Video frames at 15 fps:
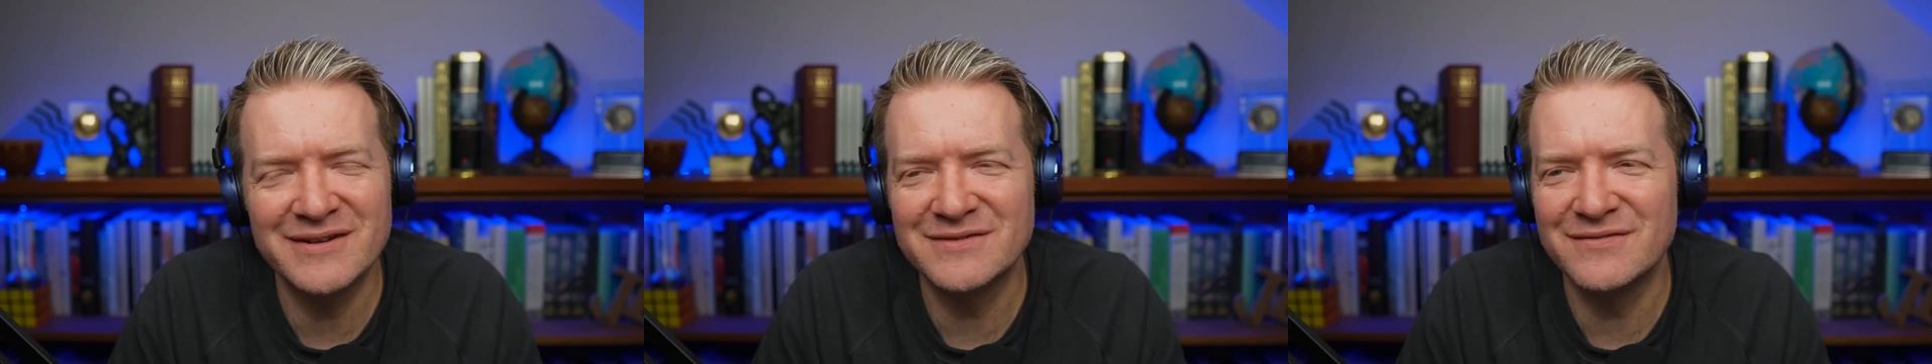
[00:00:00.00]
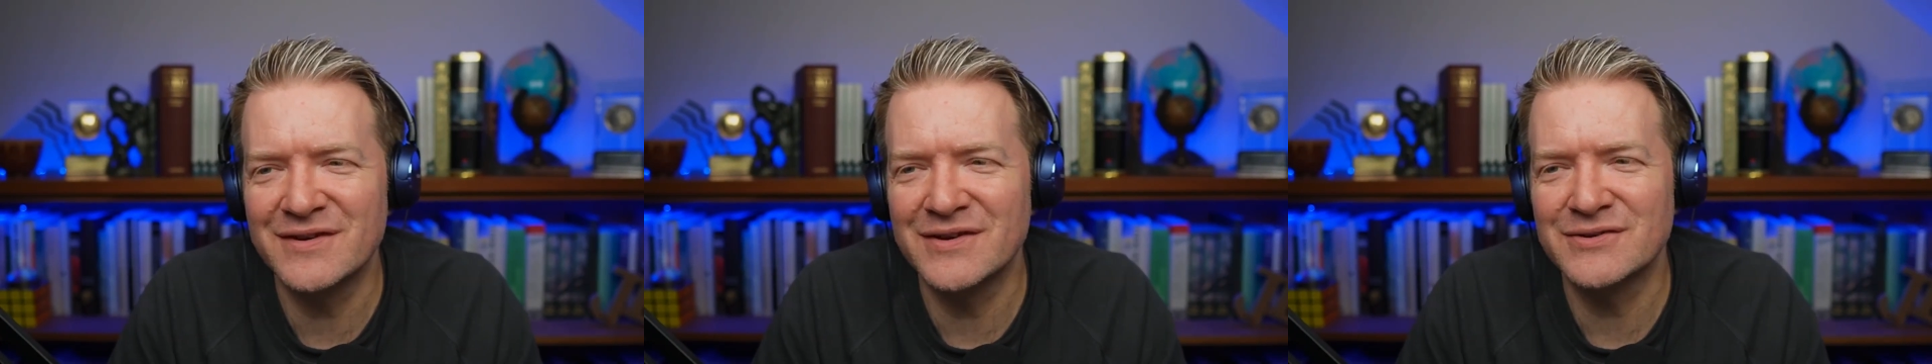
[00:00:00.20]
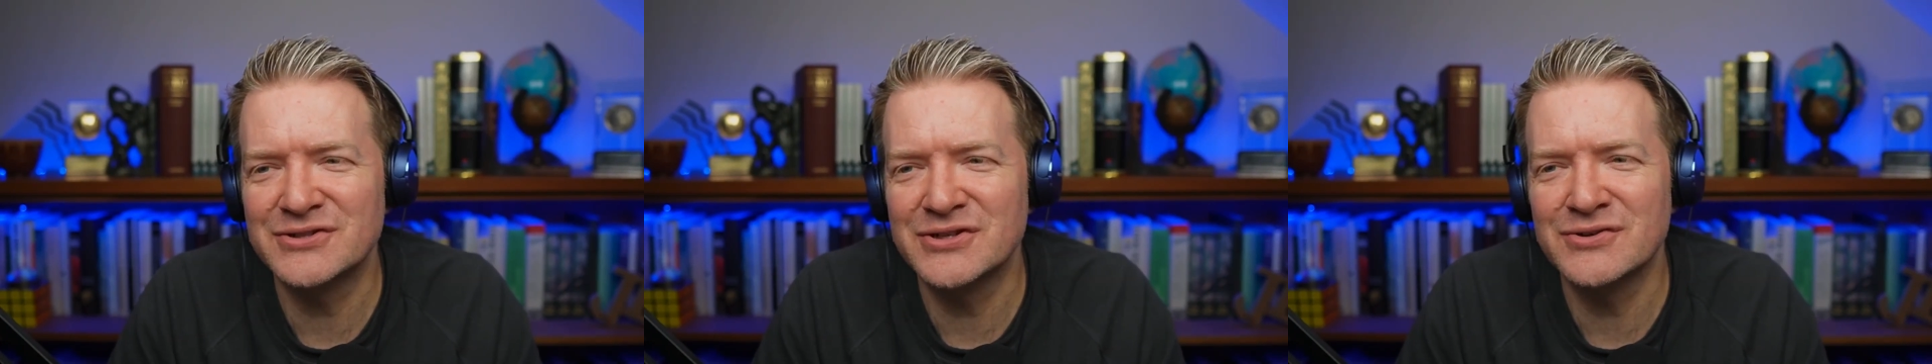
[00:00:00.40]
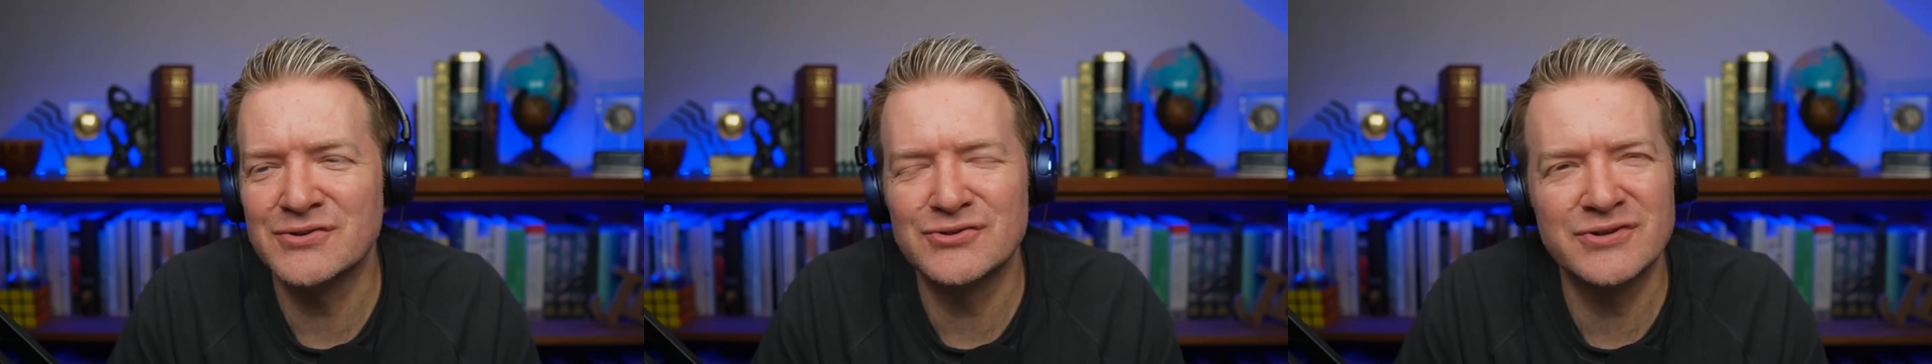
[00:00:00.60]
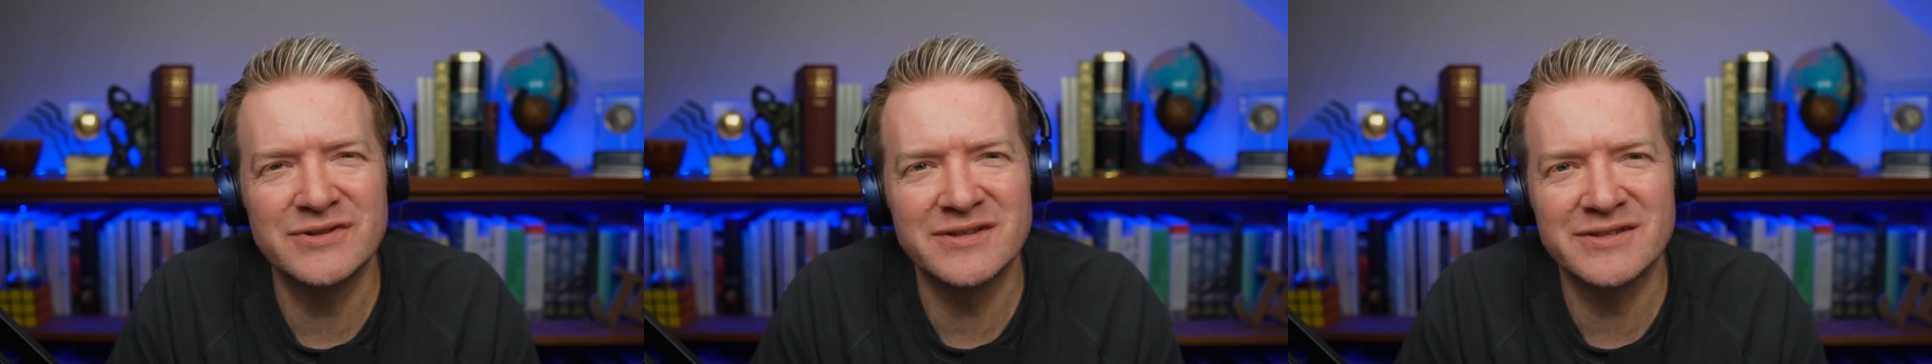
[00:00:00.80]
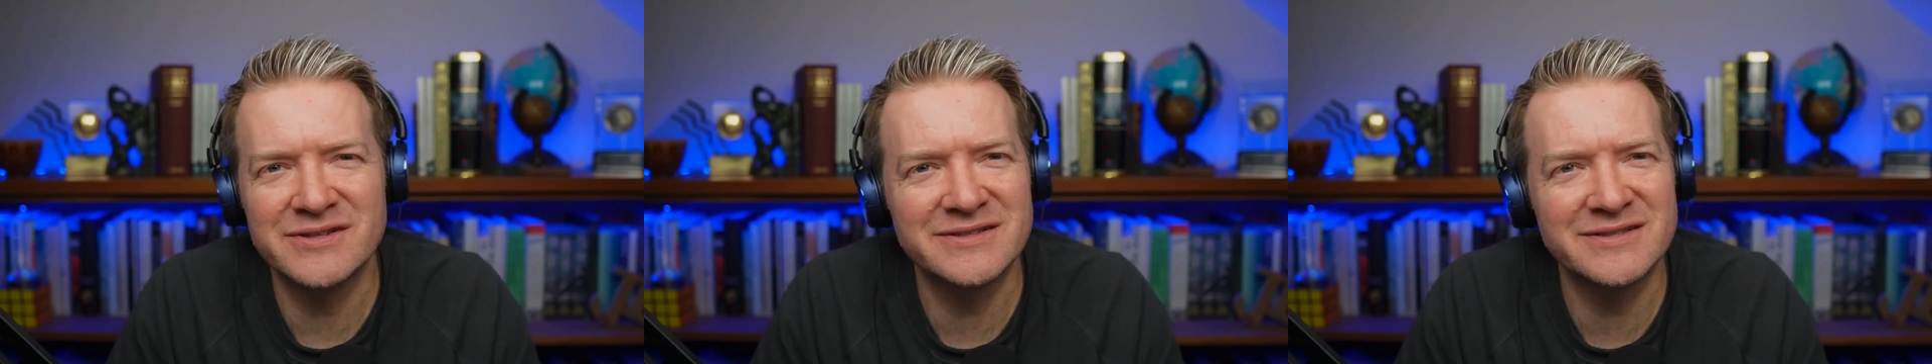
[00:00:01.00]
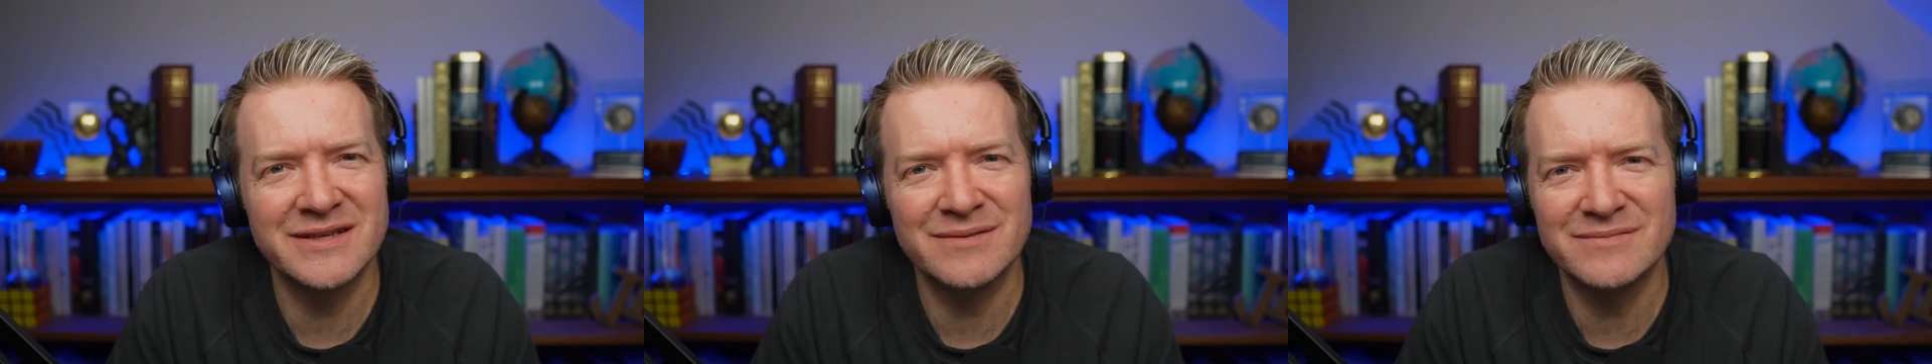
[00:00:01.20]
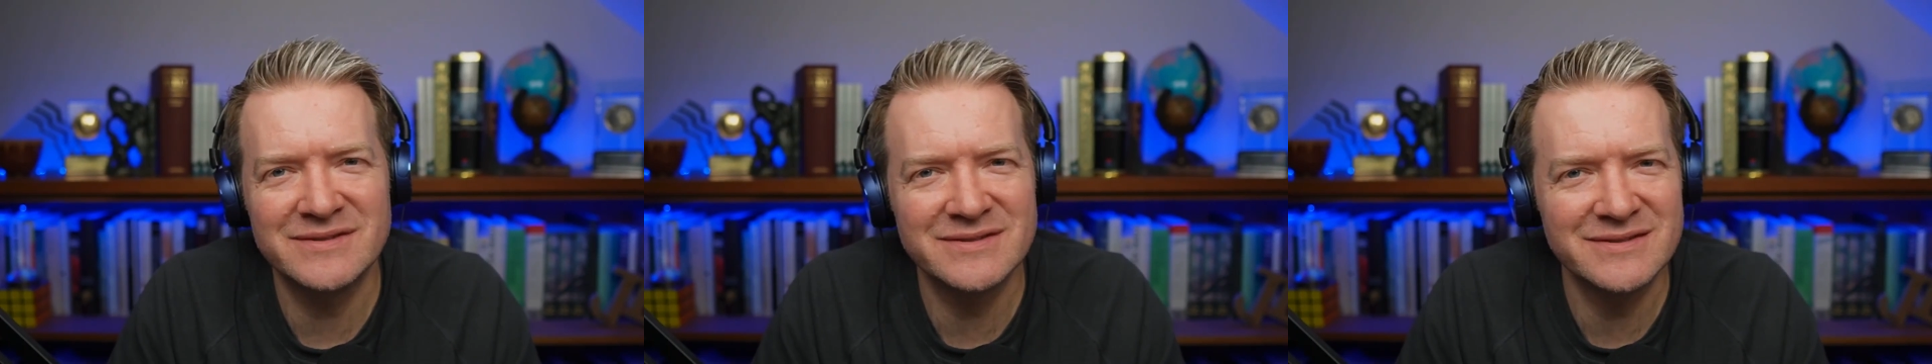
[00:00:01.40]
for your children that just
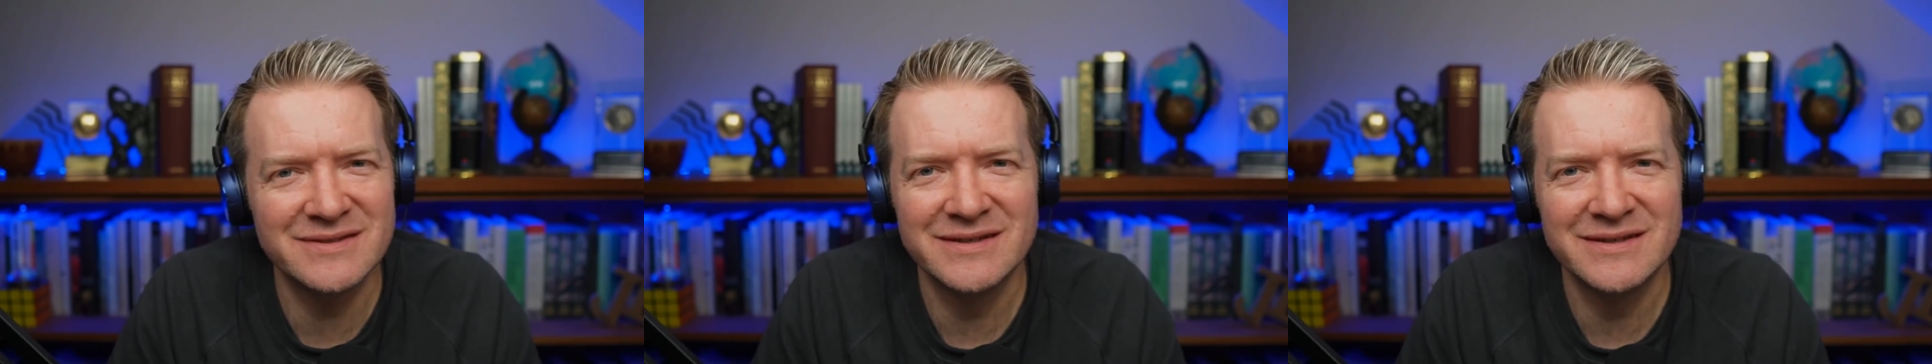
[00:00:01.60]
seems